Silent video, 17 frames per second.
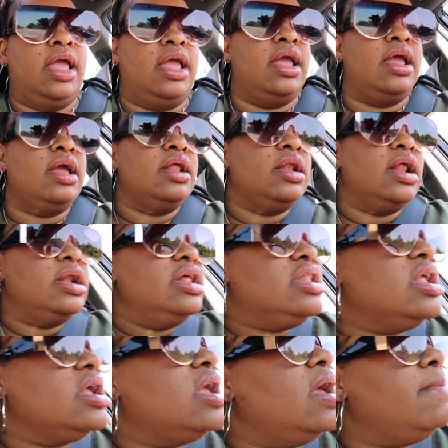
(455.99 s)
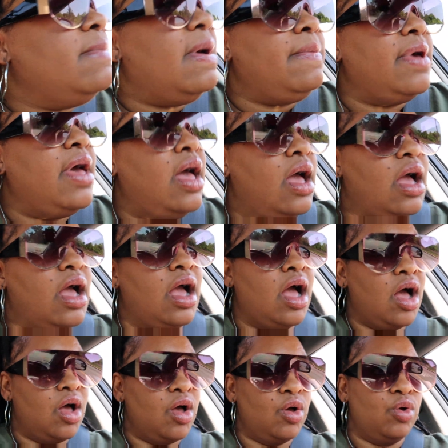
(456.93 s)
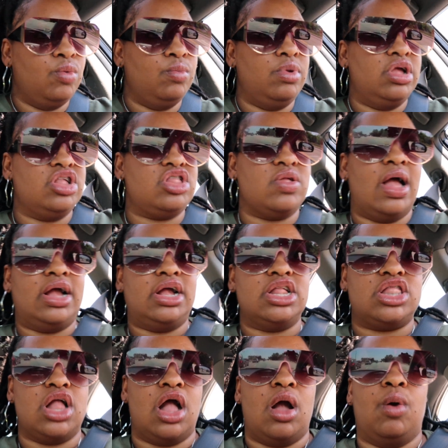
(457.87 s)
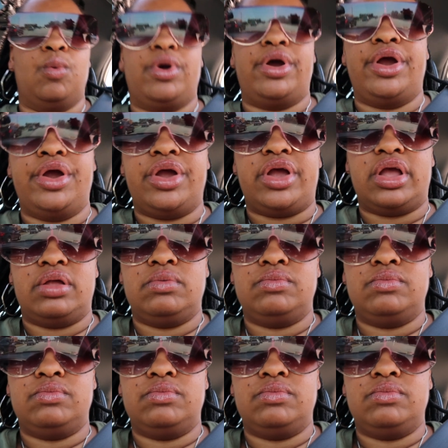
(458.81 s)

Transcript: And I need to get my behind home so I can start work